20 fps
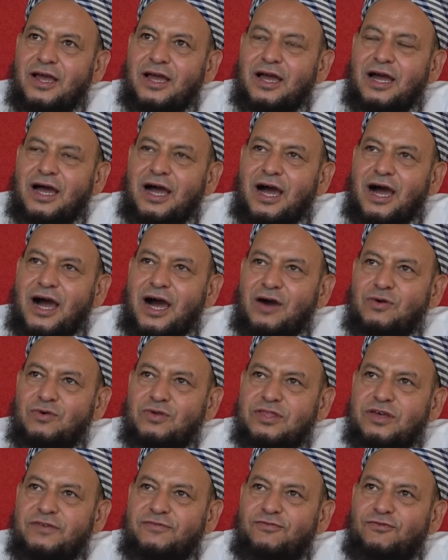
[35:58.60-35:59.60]
how
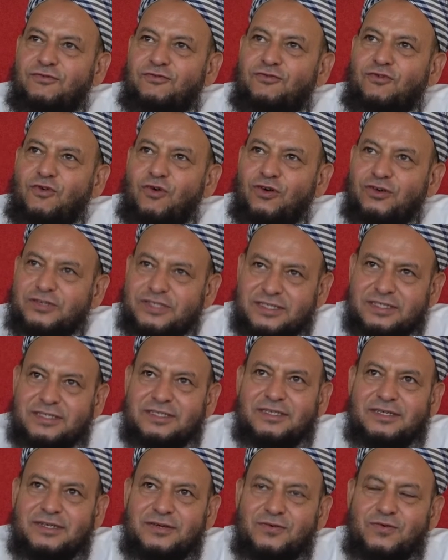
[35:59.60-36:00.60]
the
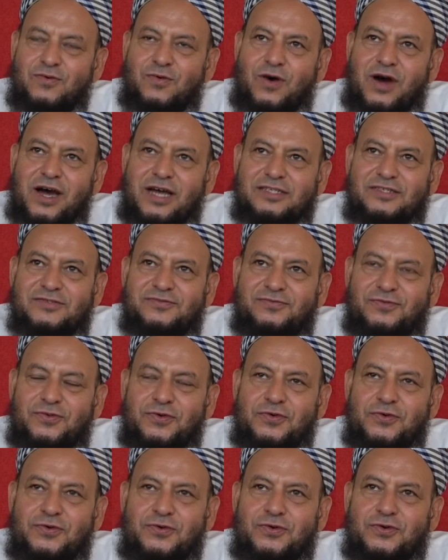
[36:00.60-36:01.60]
force was
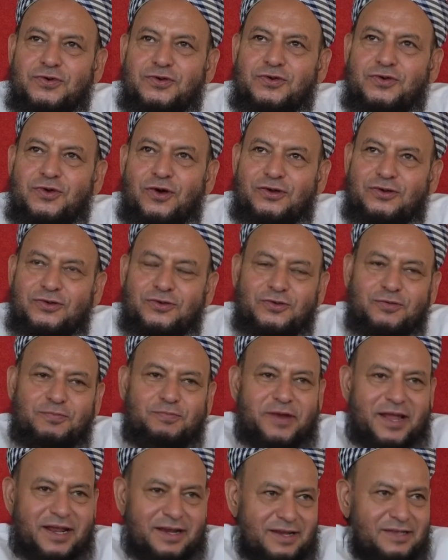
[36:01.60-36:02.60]
for you not to
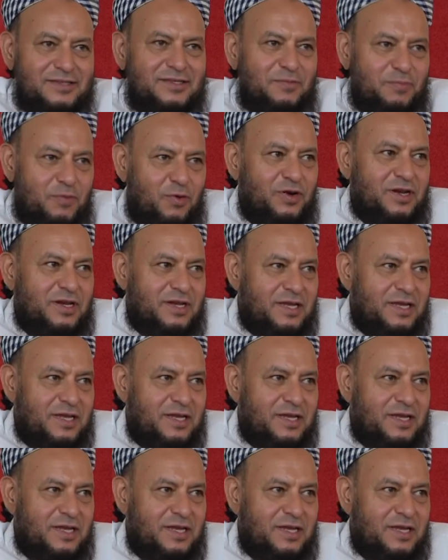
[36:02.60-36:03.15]
practice upon